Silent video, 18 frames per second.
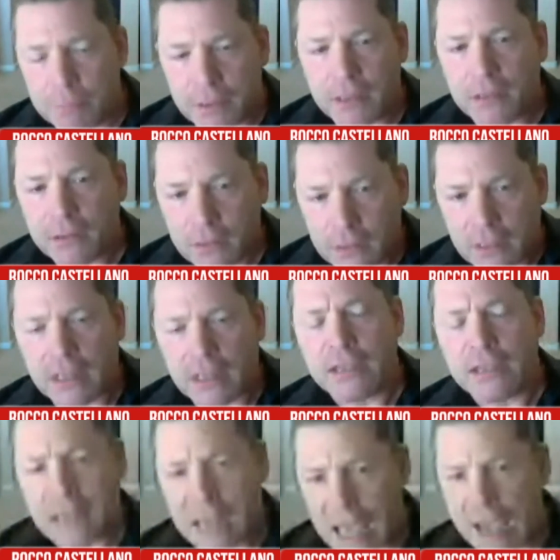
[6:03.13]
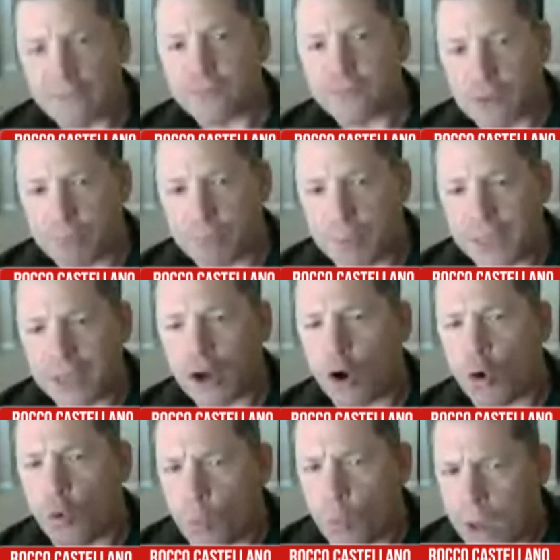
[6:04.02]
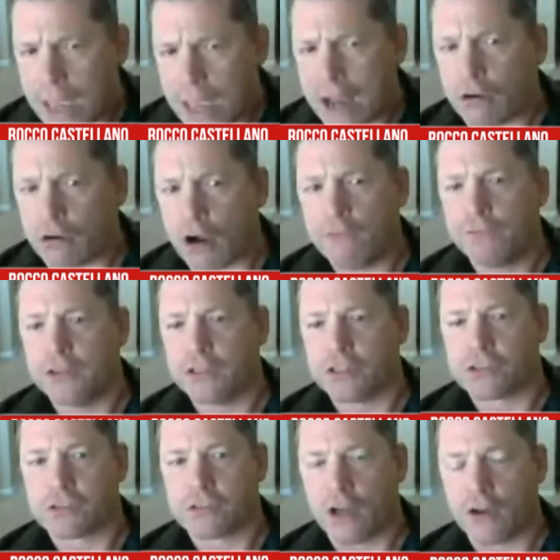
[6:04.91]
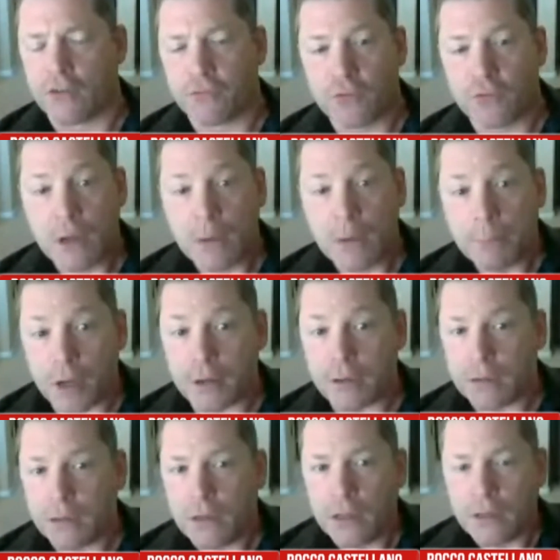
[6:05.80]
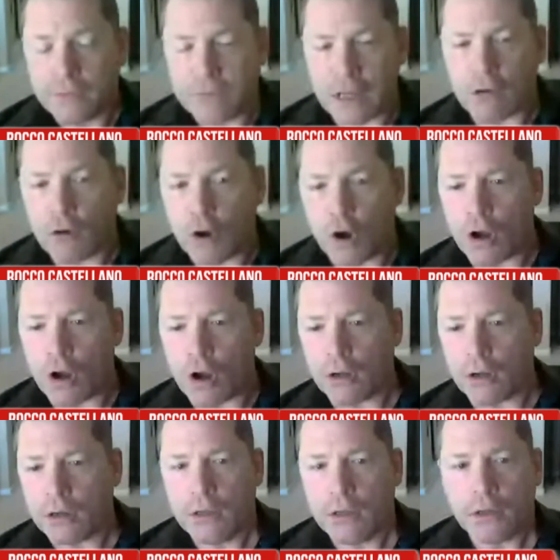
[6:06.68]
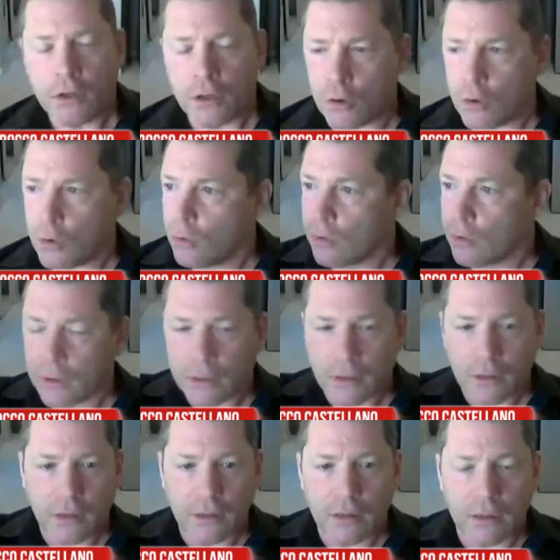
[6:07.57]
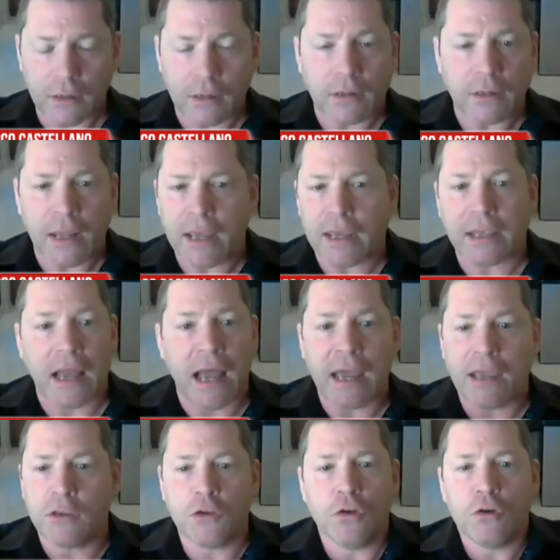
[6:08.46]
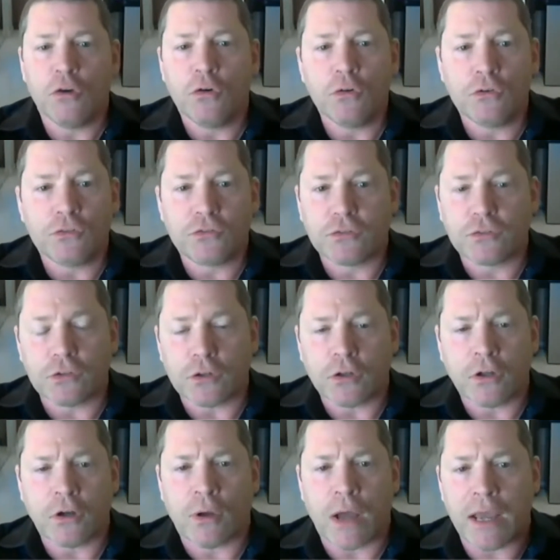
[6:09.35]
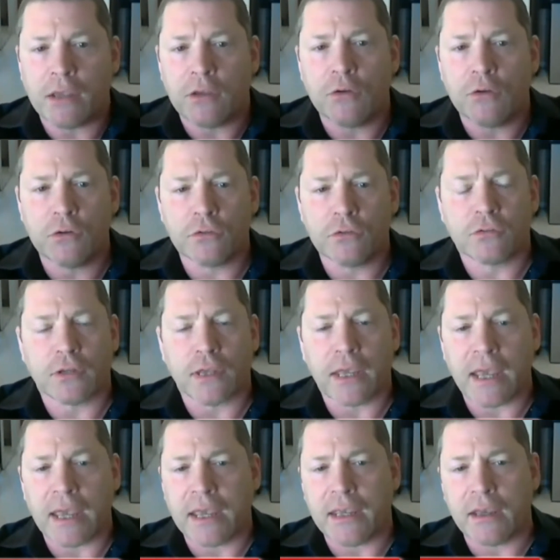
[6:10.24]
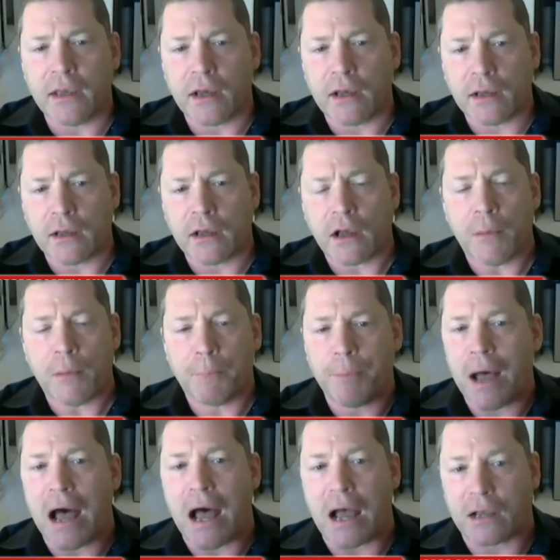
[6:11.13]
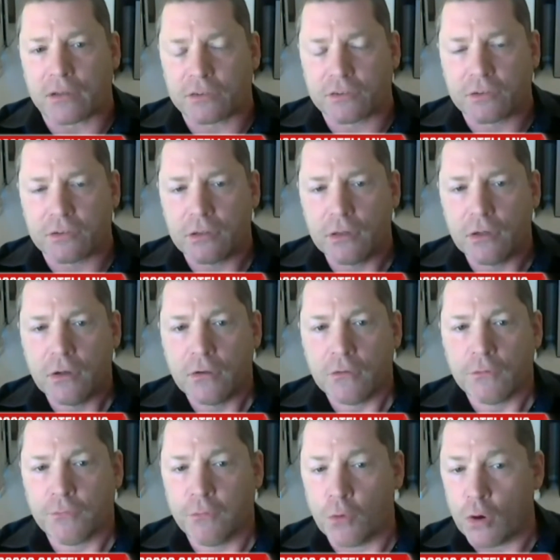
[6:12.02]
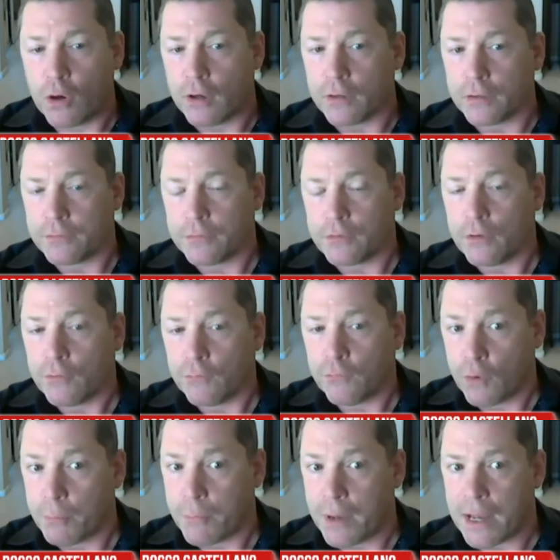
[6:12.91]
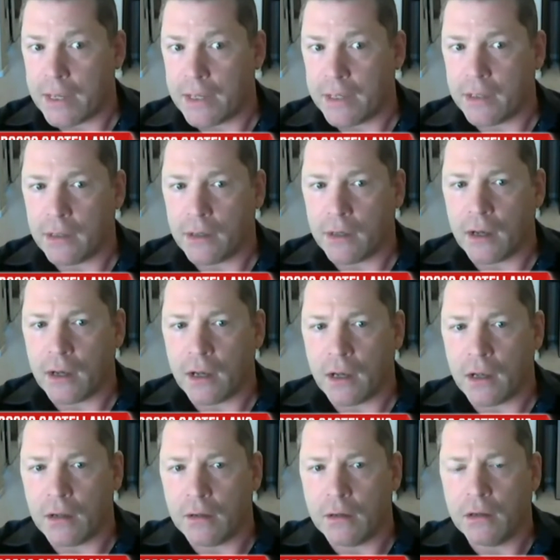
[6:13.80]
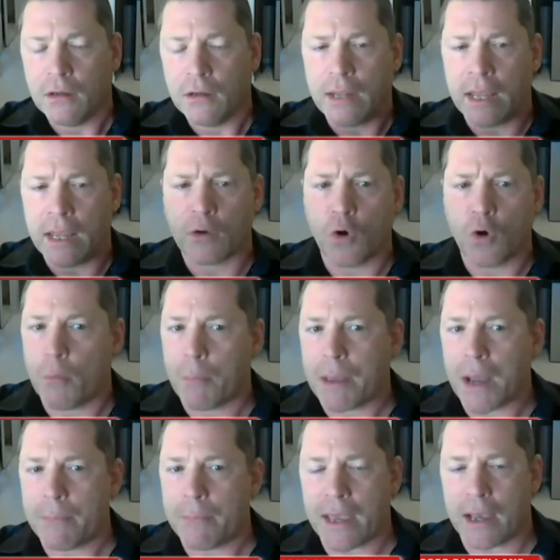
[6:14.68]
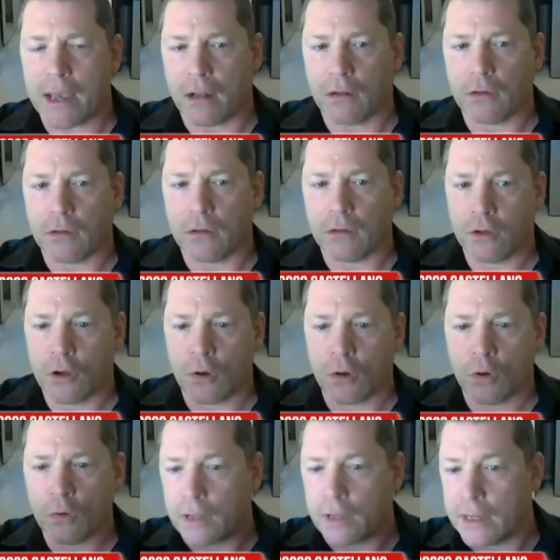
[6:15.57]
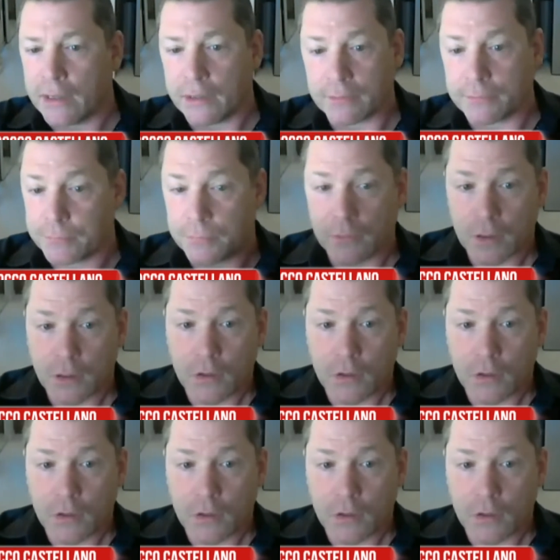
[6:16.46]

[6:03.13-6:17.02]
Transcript: I mean, you have to be aware of this stuff. But there are you know, like I use, you know, I use a a box for for my uh, like all my mail, you know, like